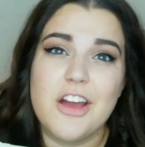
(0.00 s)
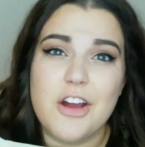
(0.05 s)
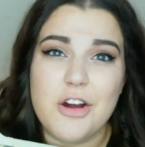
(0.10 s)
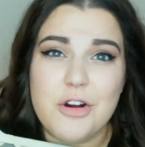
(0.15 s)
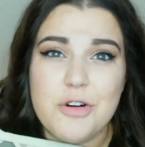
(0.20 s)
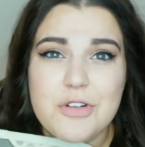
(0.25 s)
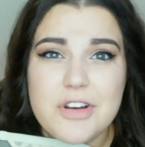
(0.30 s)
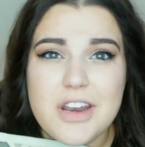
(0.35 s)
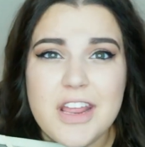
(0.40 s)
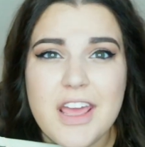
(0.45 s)

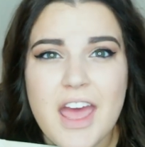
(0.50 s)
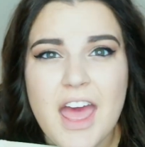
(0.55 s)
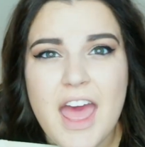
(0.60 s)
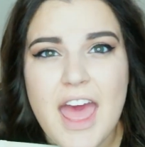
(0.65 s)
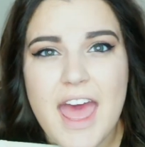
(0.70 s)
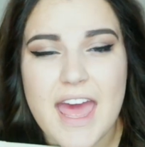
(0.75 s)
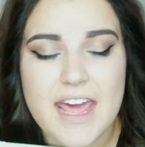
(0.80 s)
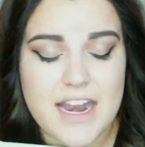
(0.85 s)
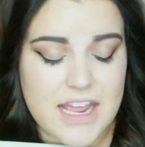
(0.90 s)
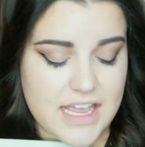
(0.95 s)
own,
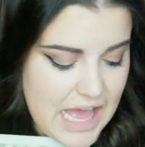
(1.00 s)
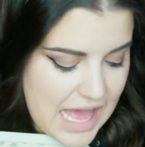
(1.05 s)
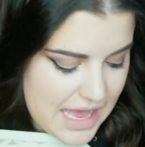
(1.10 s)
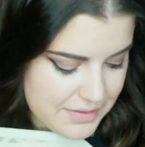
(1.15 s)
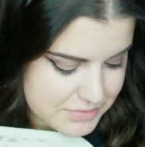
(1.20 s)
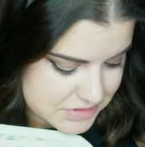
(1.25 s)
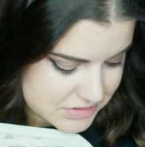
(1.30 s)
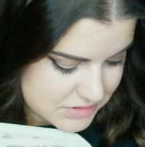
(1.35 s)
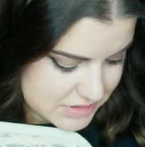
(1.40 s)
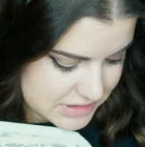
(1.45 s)
and I
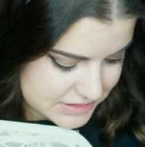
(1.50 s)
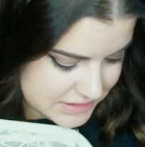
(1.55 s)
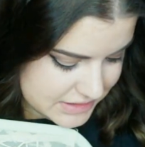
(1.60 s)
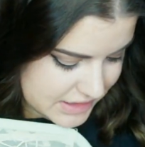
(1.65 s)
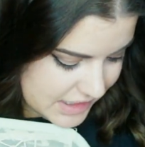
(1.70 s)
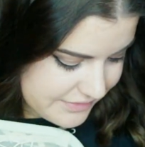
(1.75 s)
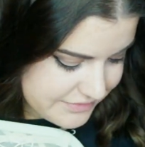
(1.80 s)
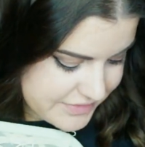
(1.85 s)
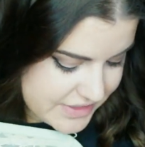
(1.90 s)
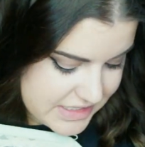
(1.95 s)
absolutely
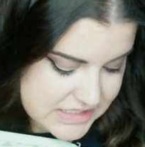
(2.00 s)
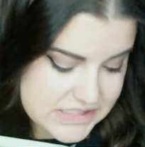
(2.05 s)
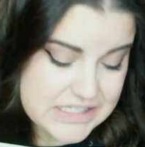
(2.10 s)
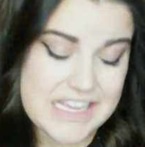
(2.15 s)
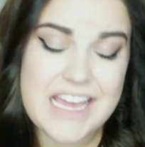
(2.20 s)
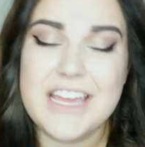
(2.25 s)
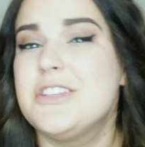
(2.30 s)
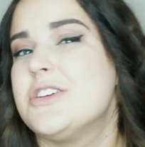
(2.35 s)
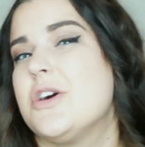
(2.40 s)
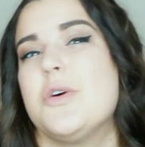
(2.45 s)
love this.
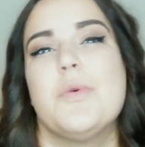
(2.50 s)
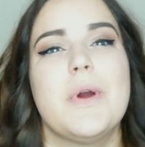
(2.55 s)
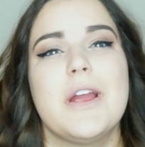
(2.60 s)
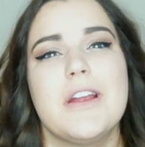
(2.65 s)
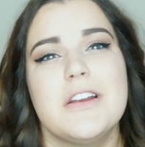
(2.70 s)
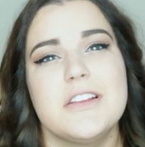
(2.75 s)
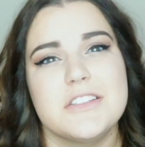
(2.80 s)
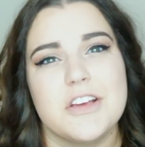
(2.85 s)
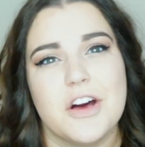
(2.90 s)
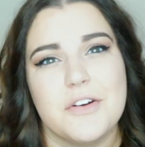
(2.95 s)
I don't
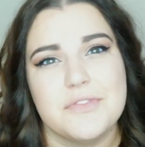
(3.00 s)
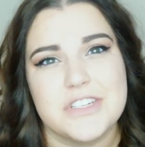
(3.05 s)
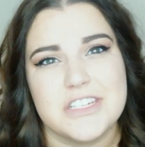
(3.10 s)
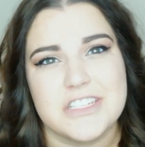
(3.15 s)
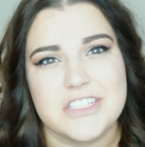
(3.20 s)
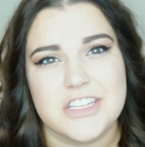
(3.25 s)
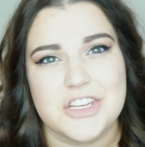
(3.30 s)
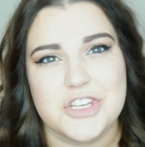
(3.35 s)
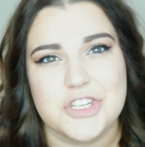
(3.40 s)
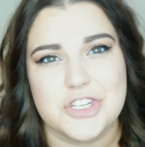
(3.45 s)
wear it as often
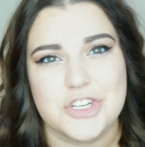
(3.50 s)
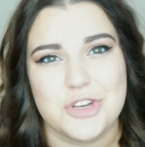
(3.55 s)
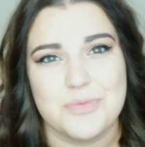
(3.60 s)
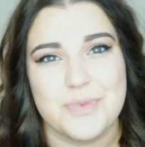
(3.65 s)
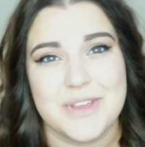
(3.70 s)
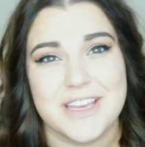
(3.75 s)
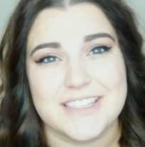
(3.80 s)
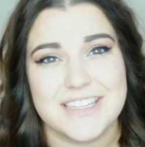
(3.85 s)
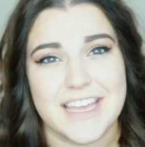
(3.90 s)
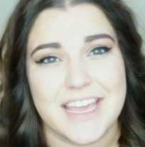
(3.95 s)
as I should
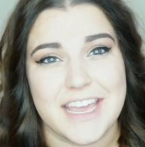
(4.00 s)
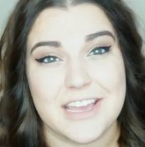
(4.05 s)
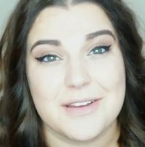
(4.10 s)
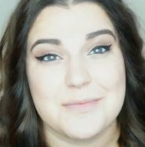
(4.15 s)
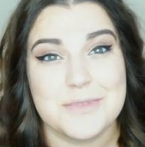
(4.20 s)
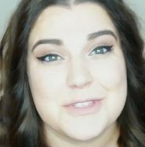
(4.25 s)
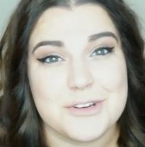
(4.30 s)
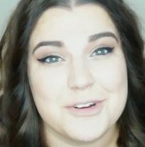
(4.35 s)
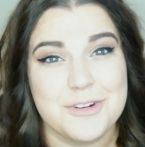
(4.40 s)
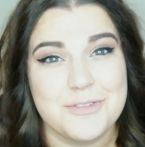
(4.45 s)
because I
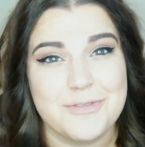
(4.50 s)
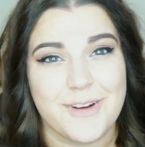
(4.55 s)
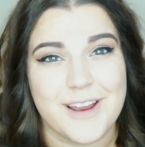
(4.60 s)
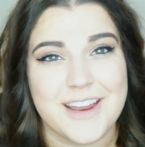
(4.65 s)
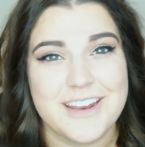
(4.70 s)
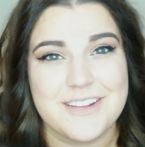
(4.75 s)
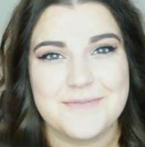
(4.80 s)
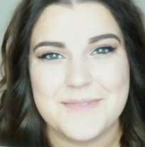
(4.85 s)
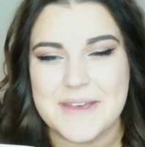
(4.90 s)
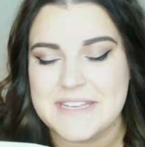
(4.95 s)
am so
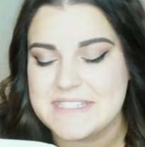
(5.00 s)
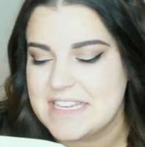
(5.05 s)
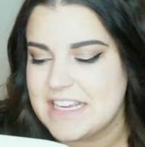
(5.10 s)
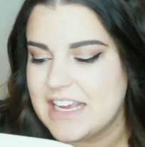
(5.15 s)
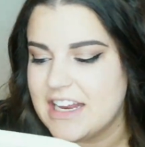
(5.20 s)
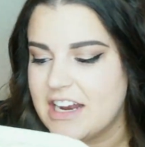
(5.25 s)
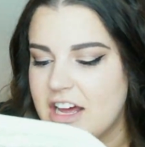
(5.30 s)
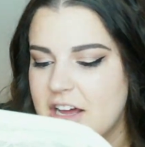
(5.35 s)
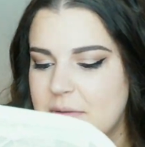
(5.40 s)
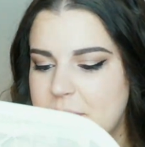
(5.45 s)
afraid of
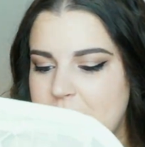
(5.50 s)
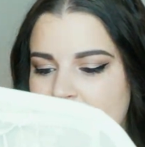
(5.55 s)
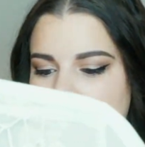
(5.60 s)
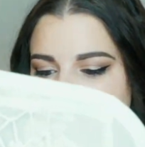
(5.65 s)
messing it up,